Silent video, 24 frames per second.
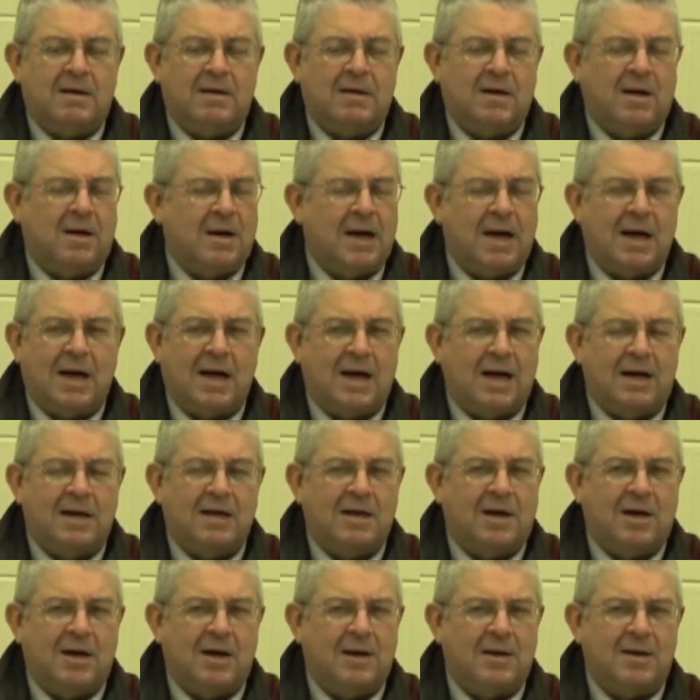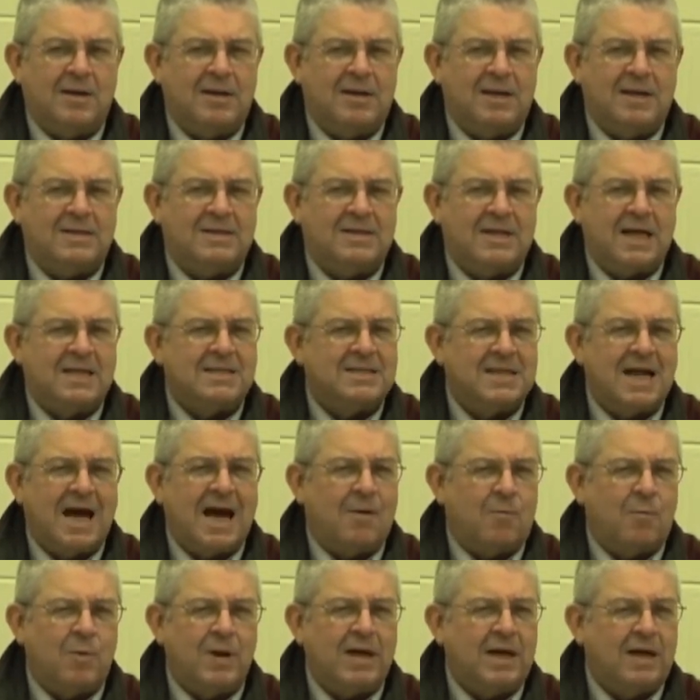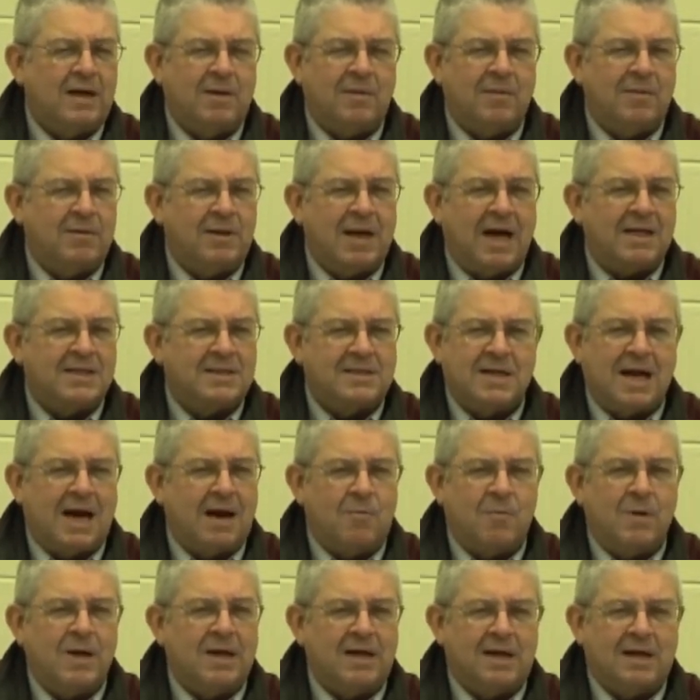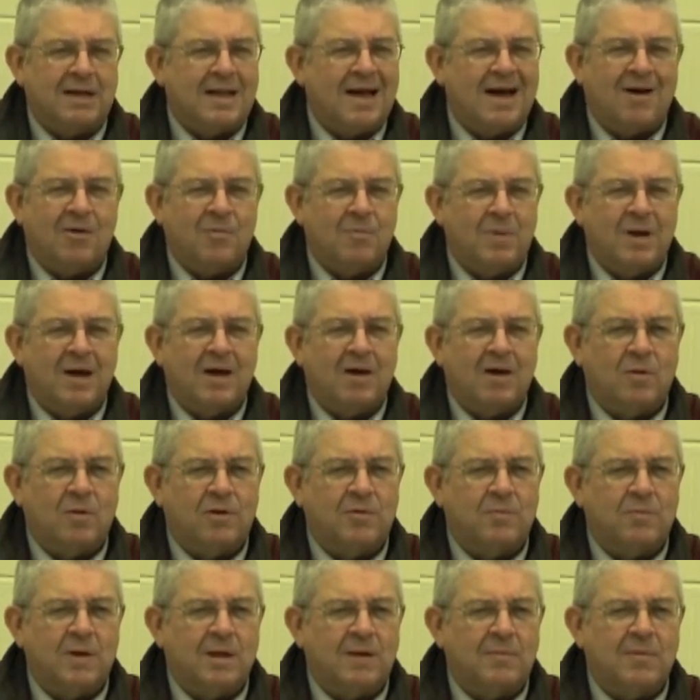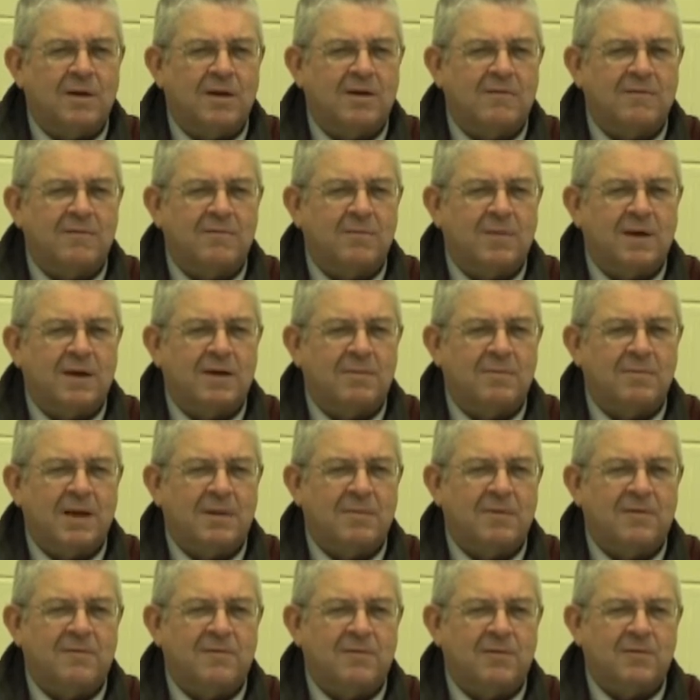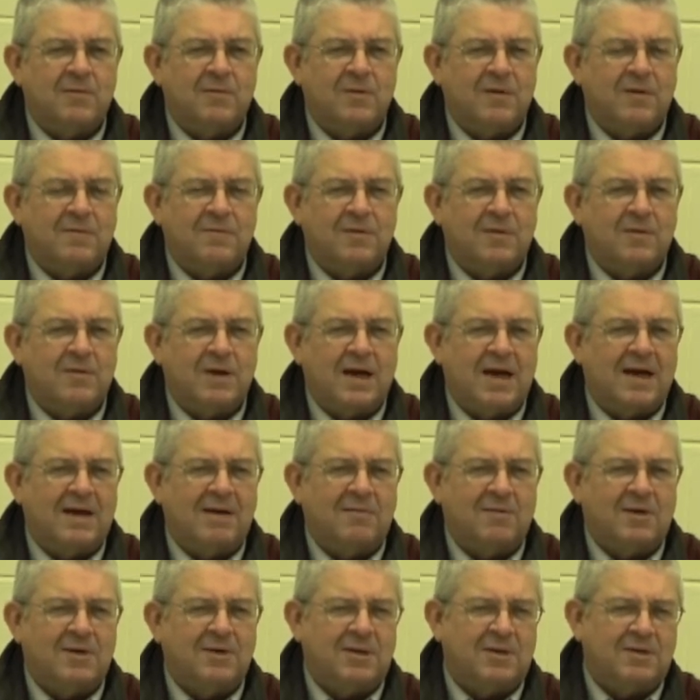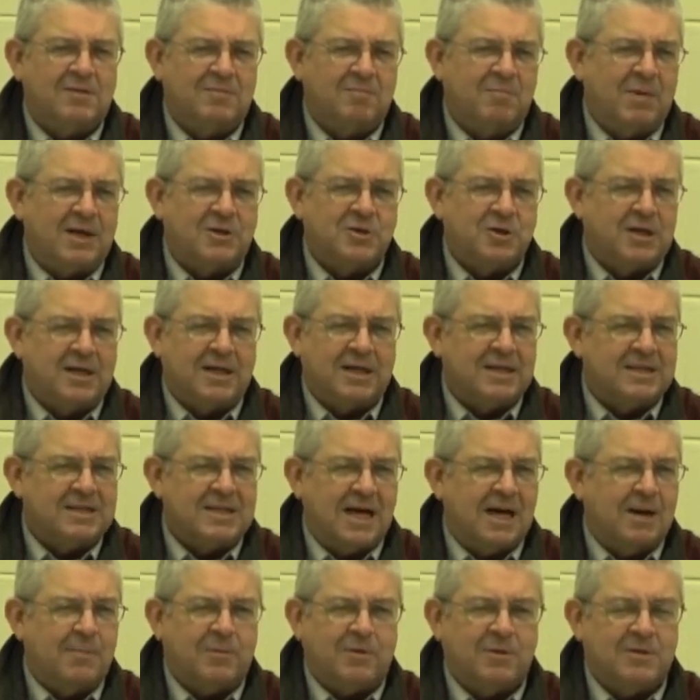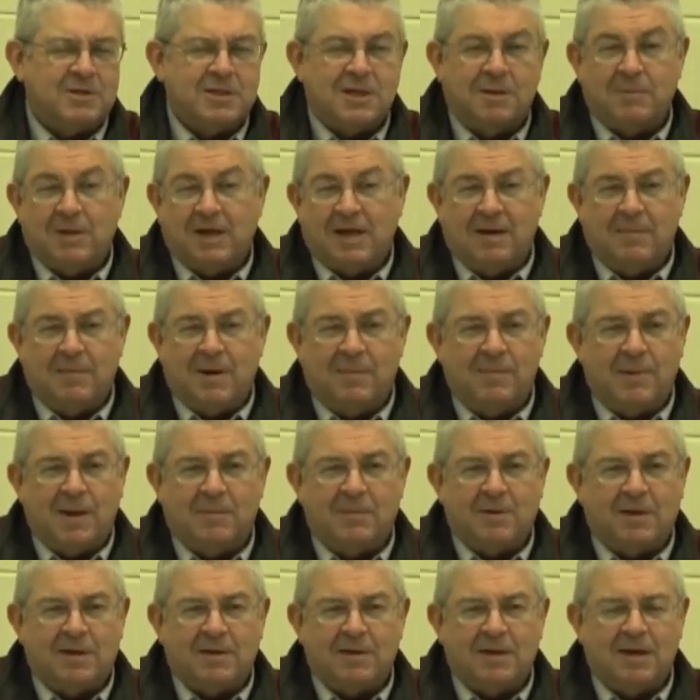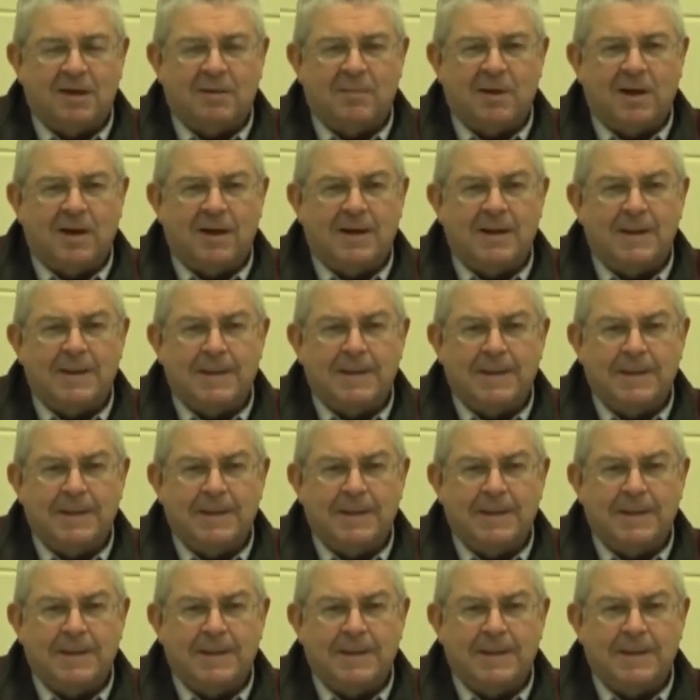You know, and that's not ringing a loud with me. But maybe if you could mention an example or something, I might think about it.